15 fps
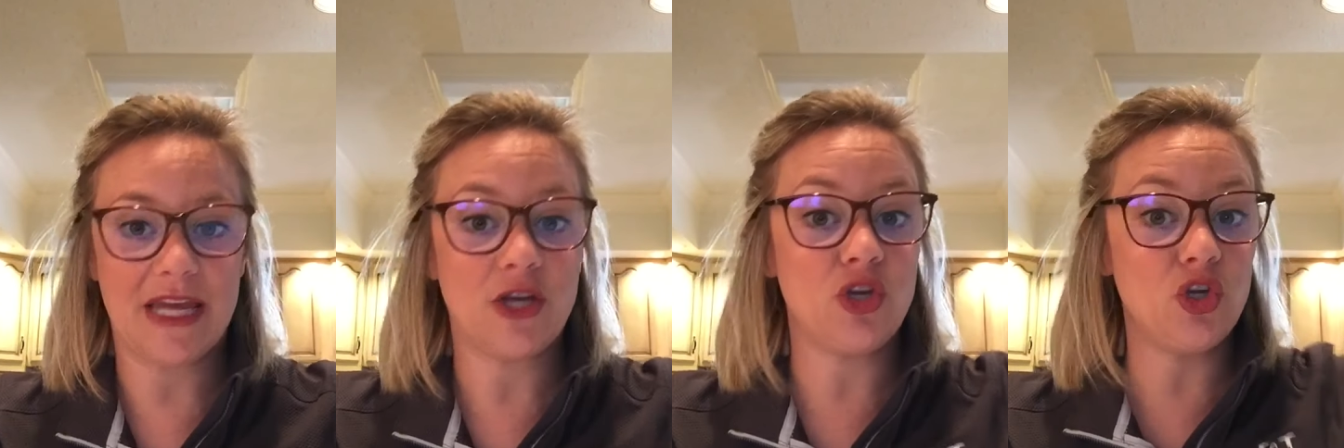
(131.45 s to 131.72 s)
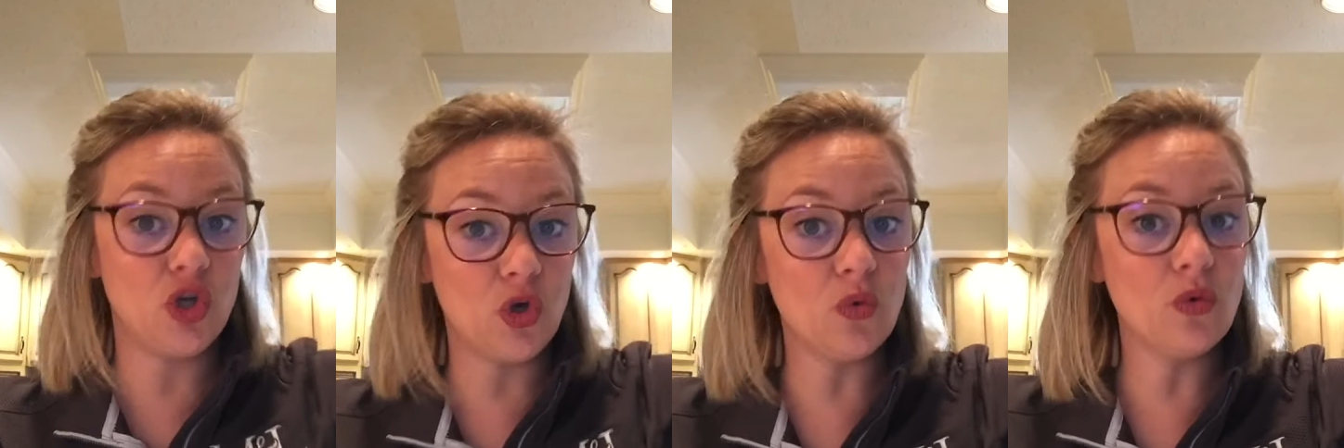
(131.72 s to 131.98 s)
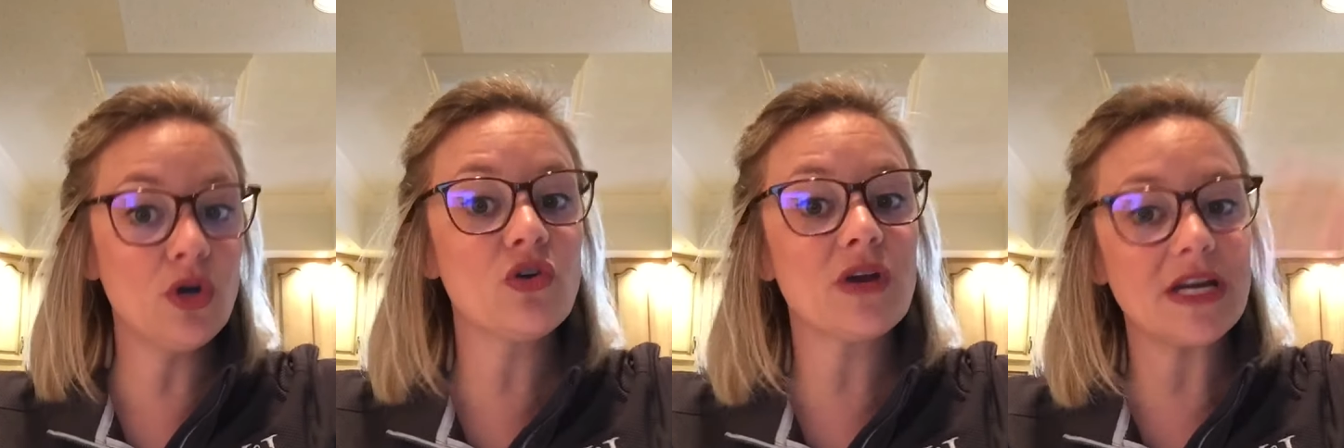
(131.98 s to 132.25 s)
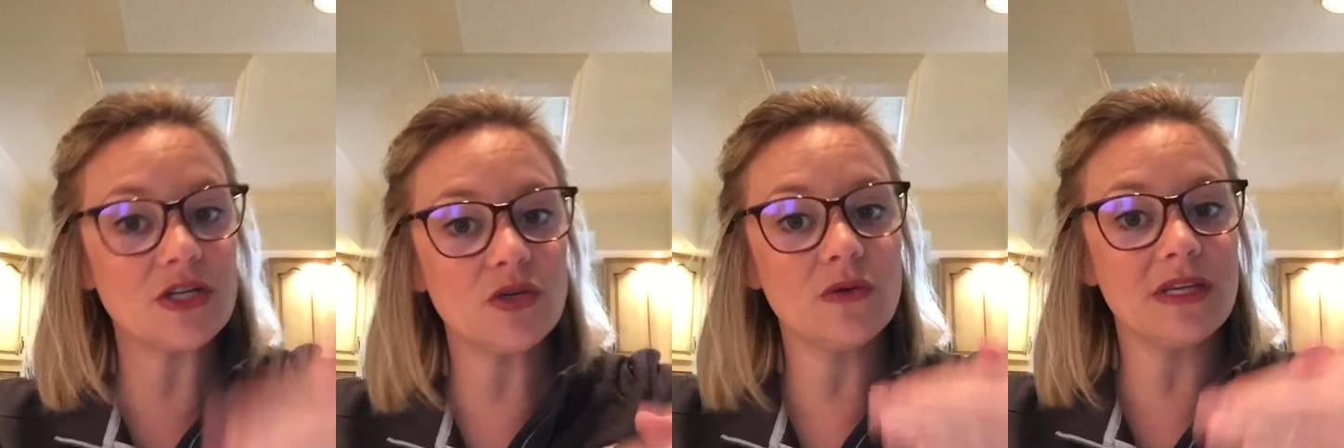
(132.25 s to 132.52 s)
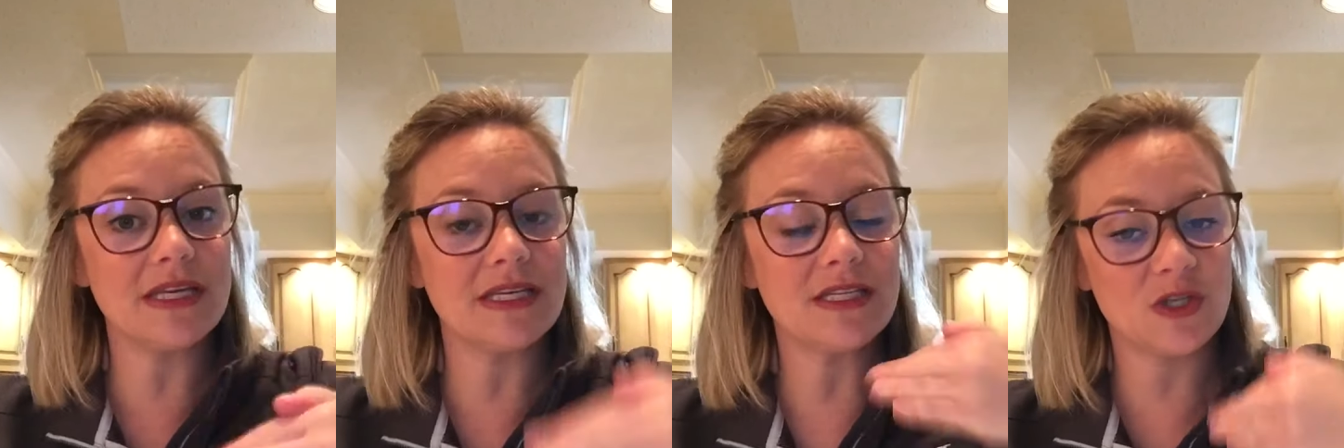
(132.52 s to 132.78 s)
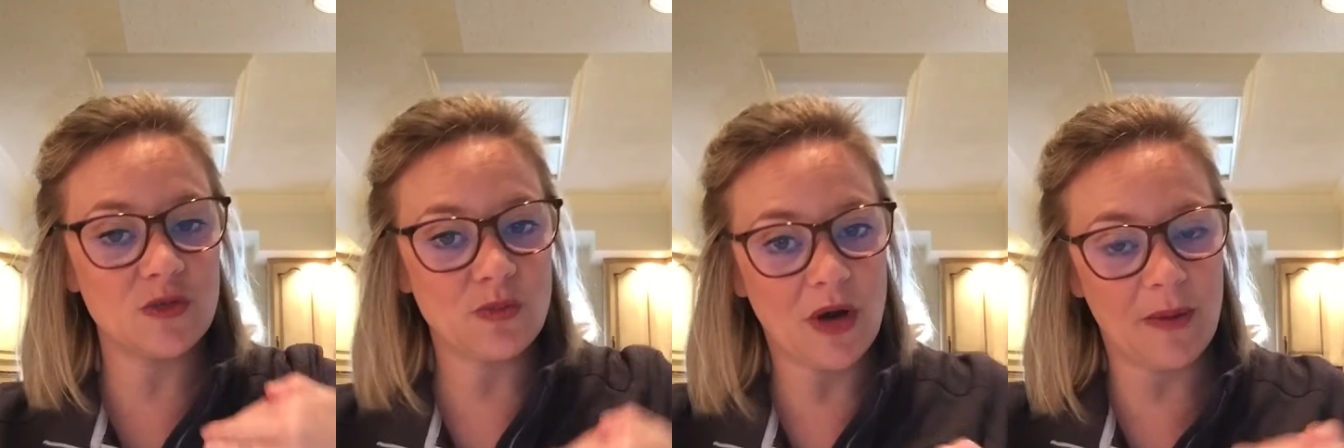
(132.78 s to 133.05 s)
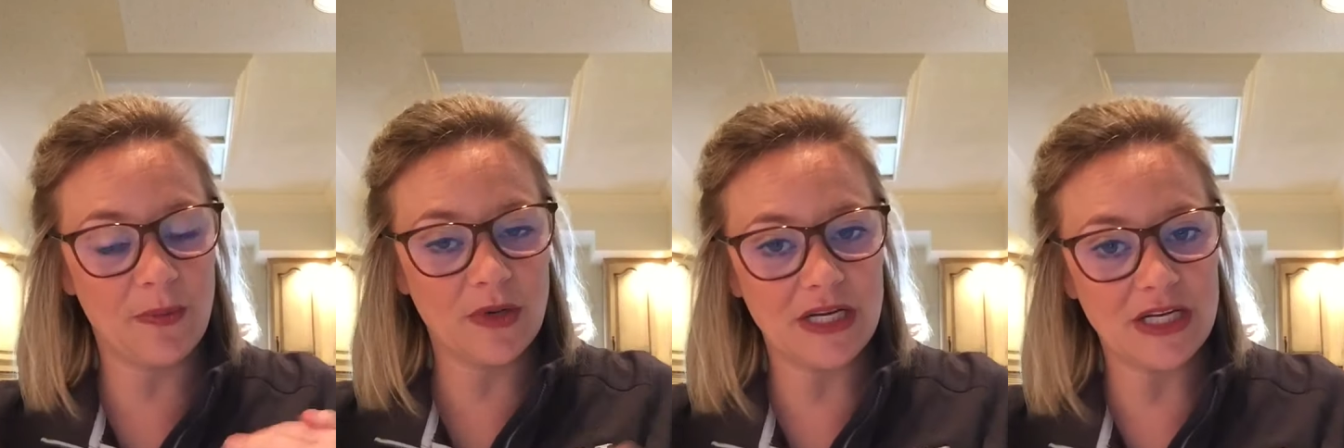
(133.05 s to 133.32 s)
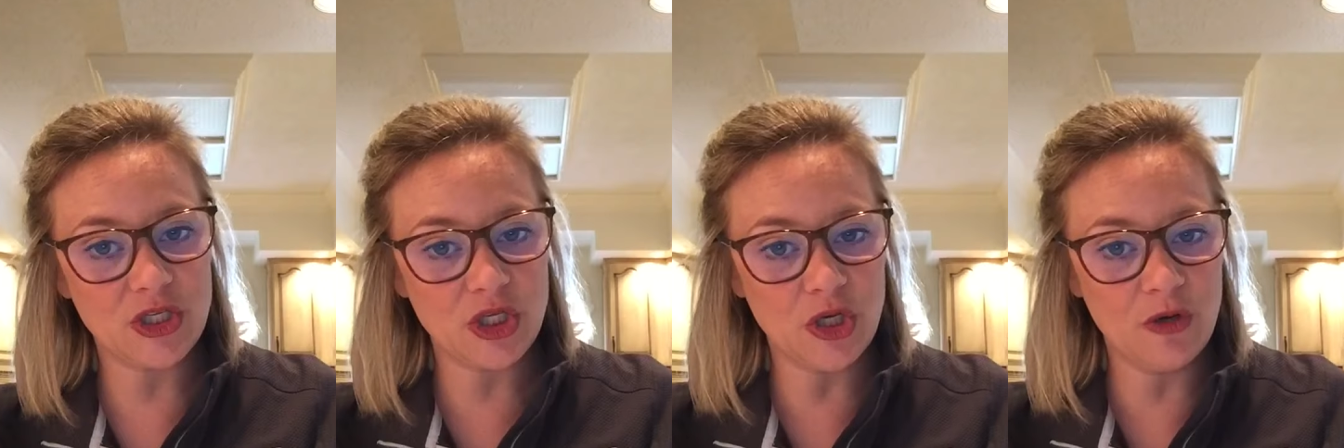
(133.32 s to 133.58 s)
and you agree to lease this
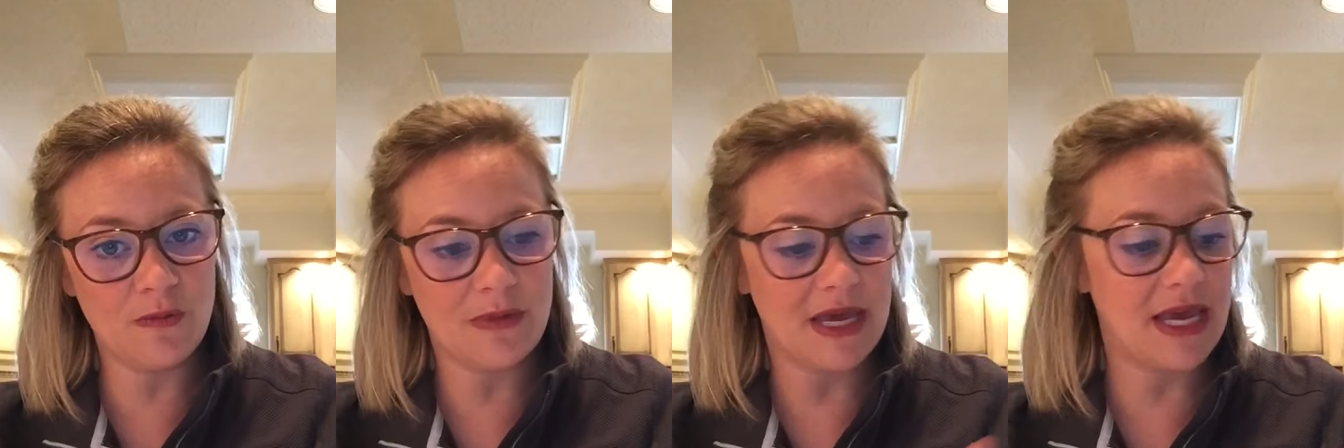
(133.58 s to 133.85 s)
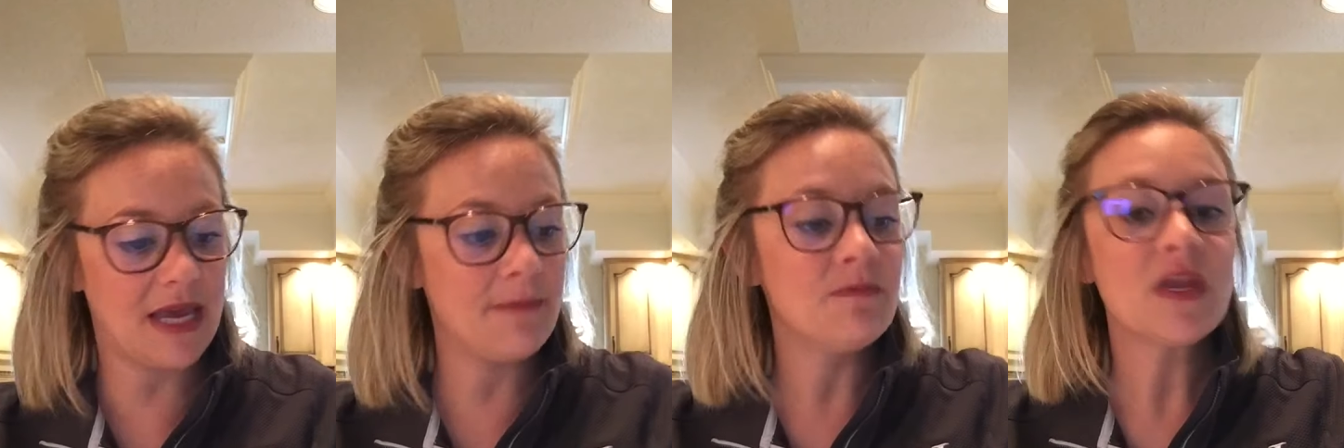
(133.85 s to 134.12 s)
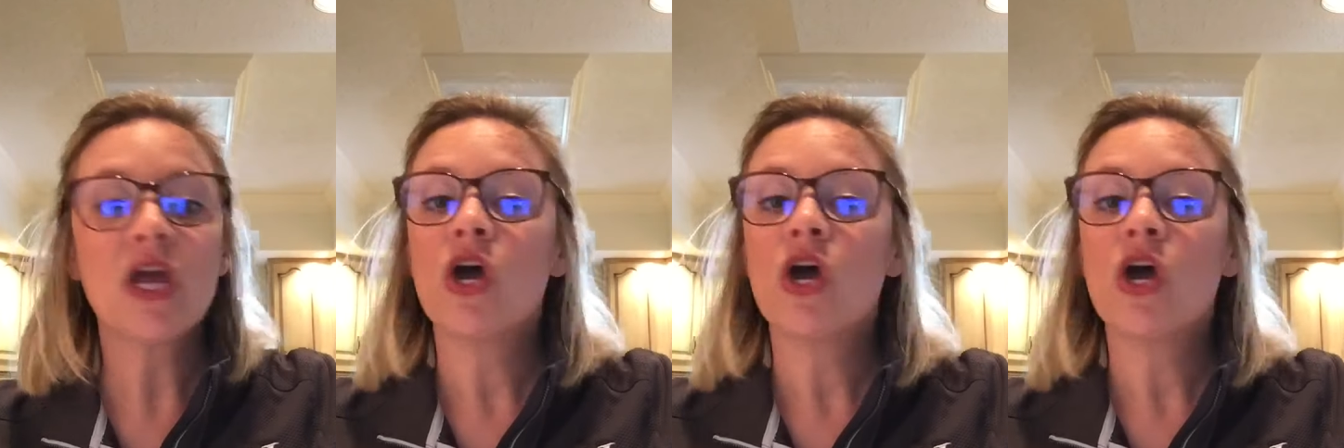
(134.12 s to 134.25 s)
property to me